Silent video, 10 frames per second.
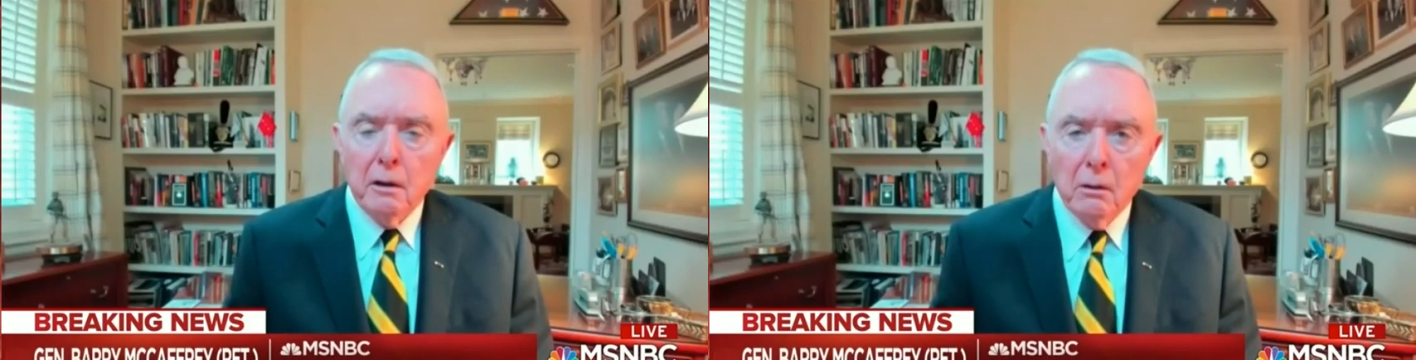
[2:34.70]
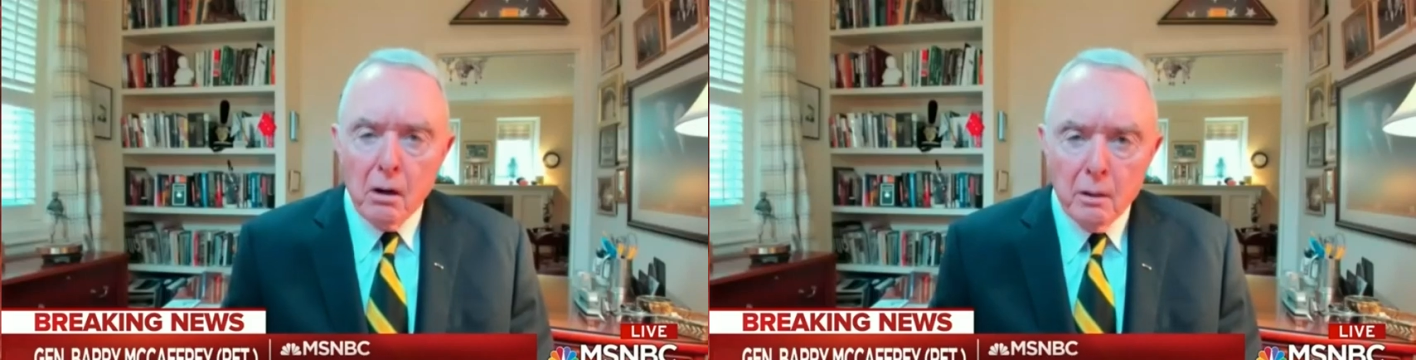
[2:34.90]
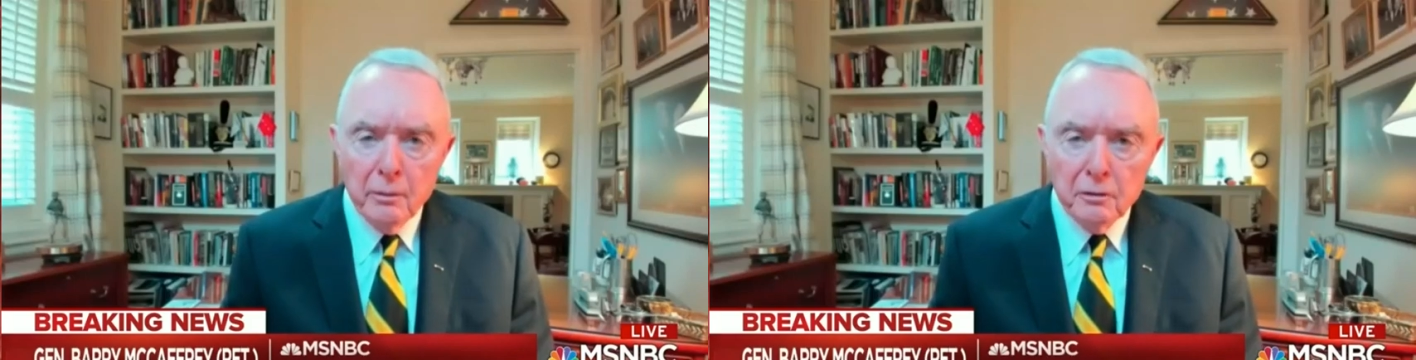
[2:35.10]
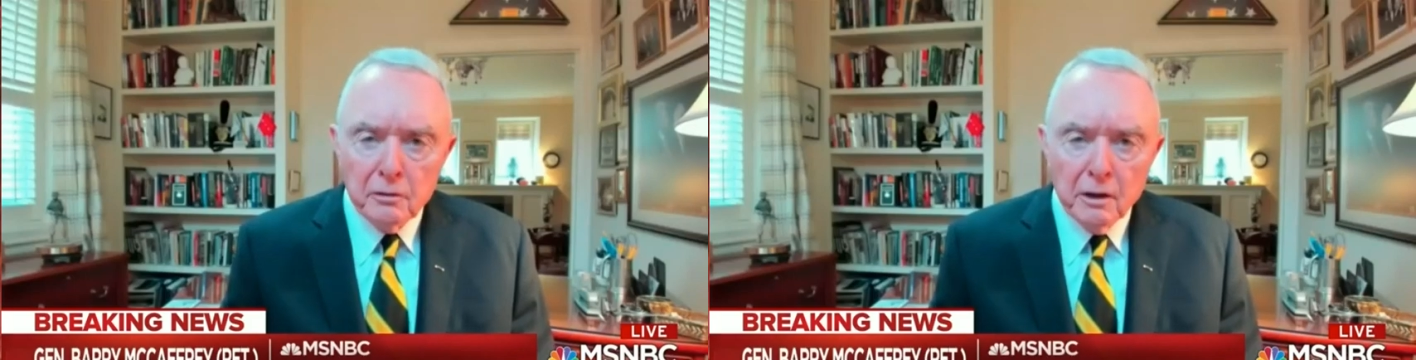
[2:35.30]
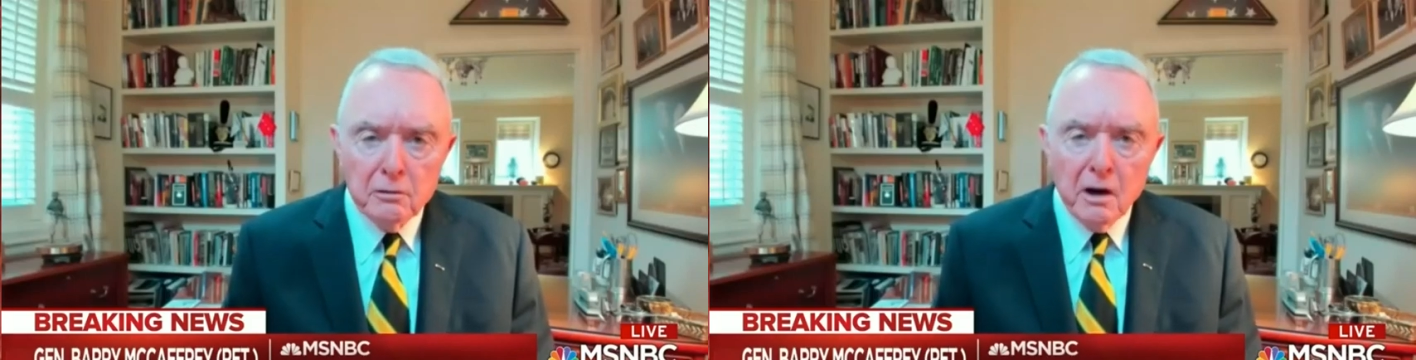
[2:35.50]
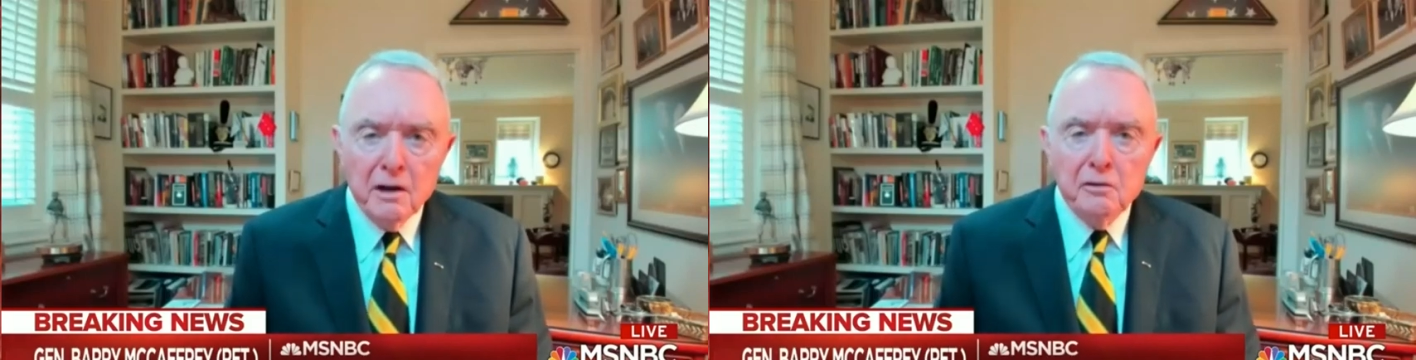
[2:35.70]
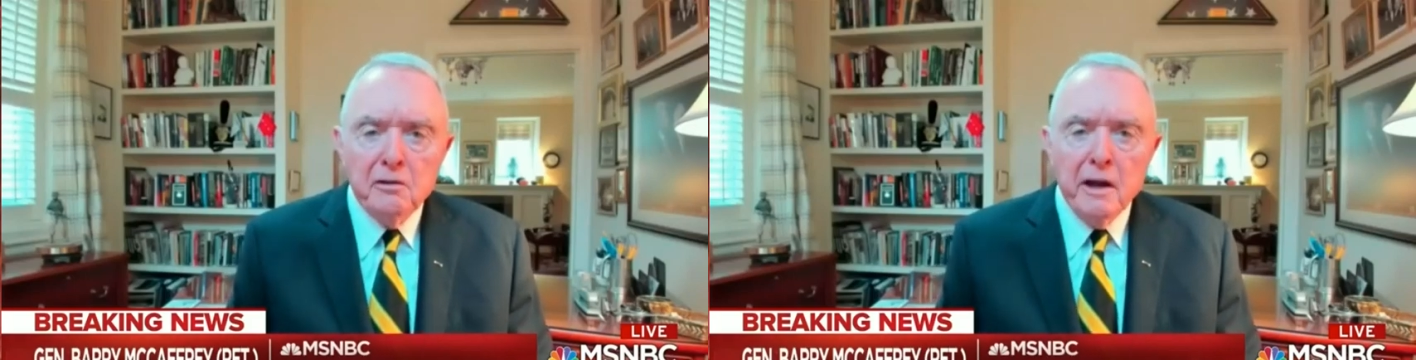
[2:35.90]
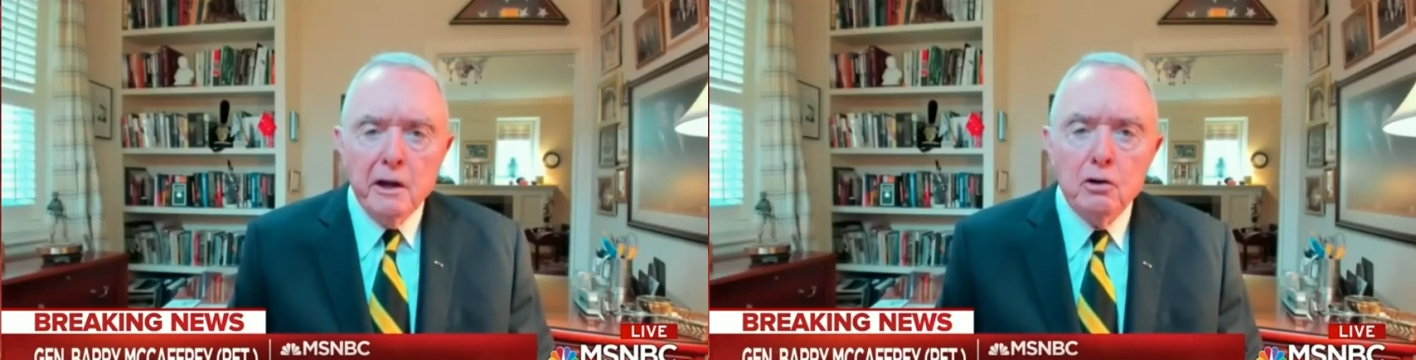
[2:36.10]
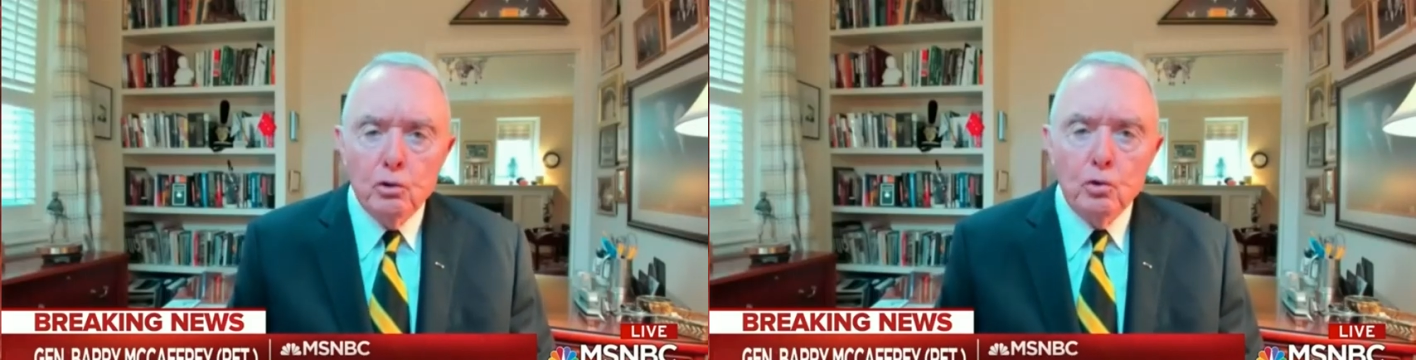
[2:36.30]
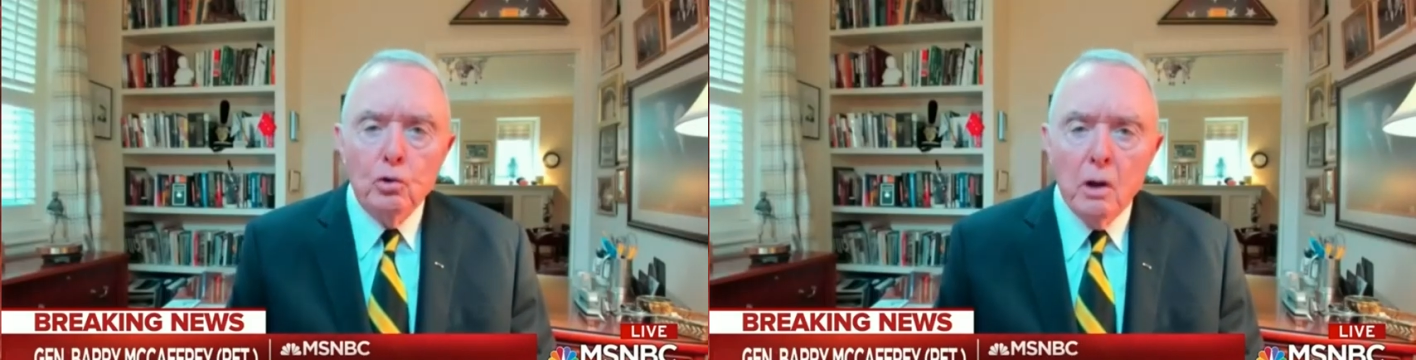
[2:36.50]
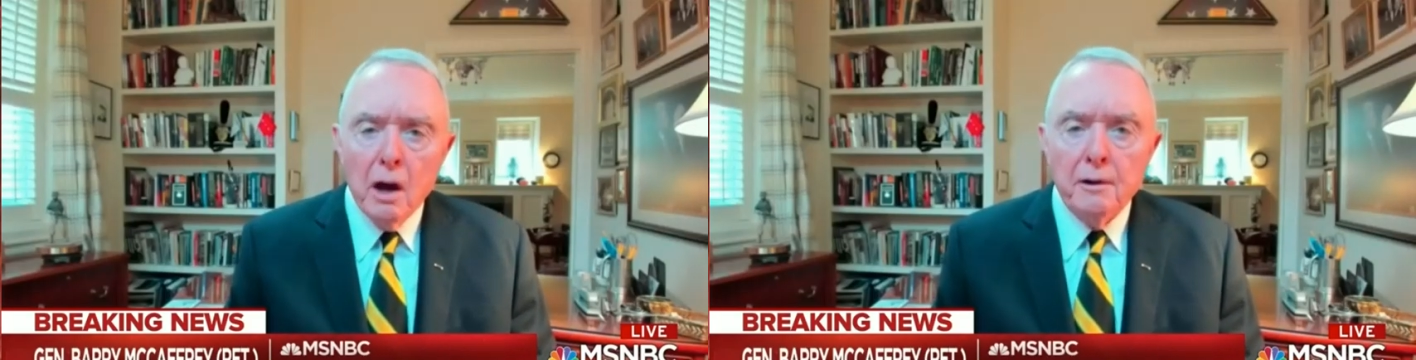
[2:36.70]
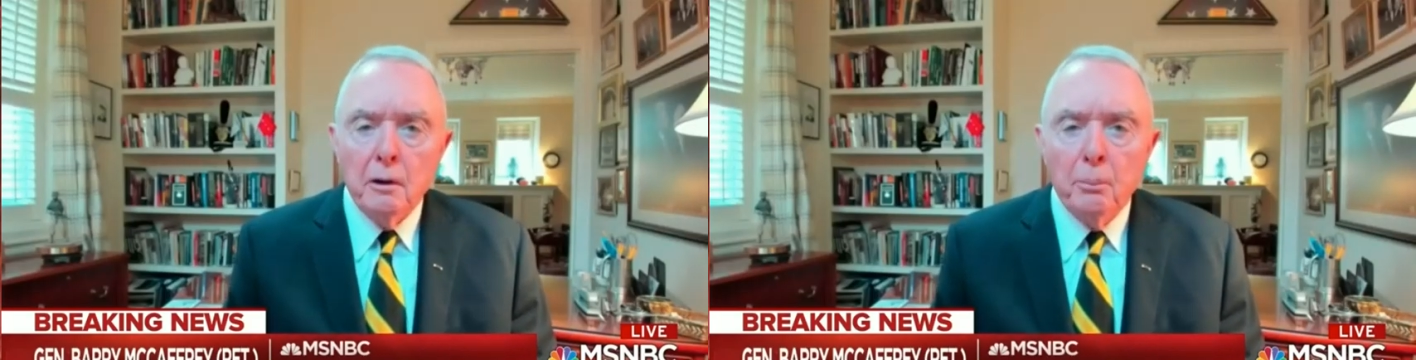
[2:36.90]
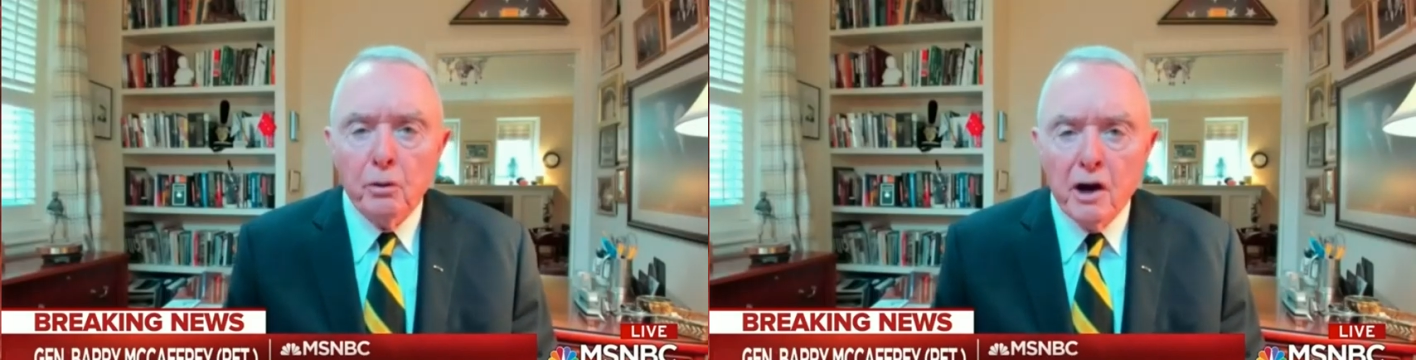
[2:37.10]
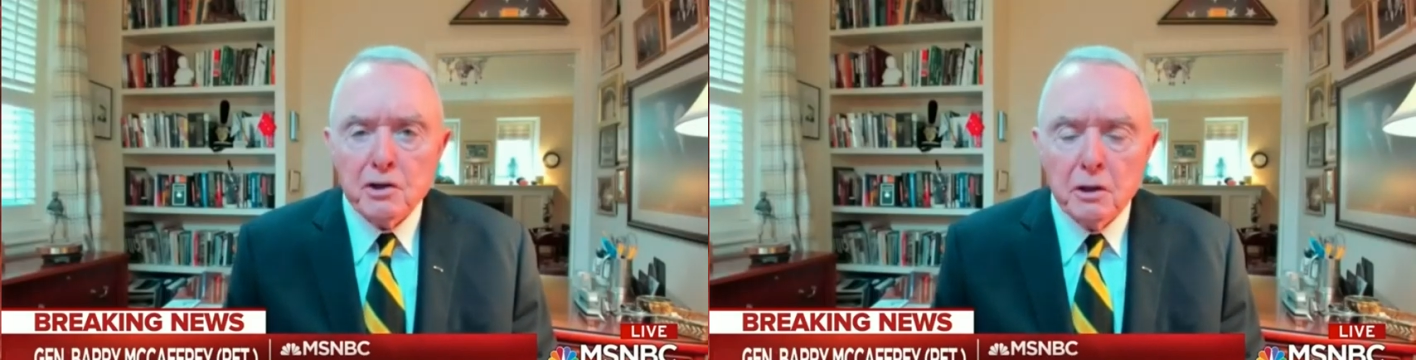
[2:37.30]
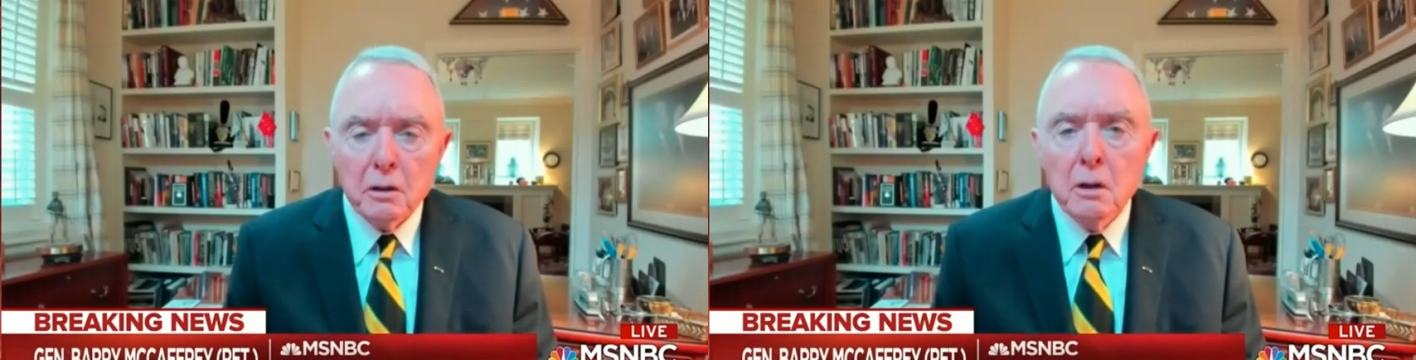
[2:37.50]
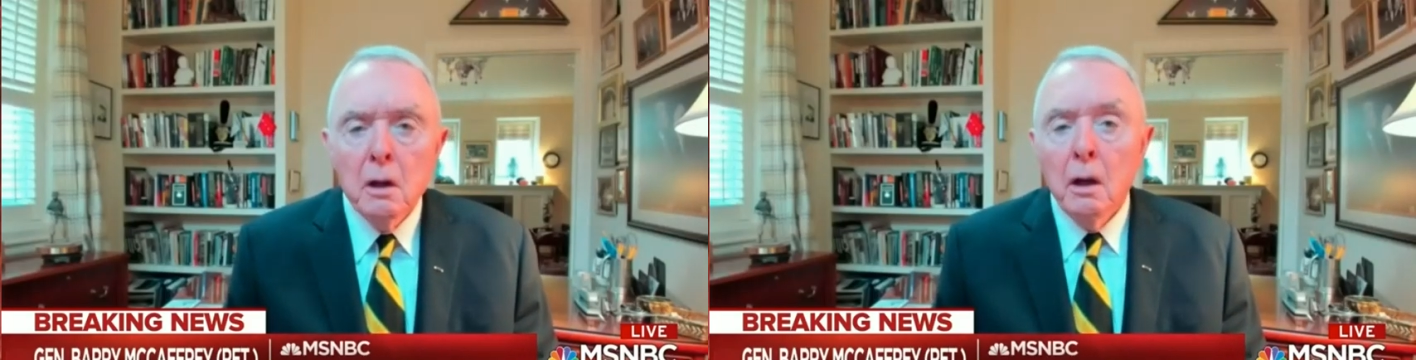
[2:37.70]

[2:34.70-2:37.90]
an alarmist. Try and stay cool under pressure.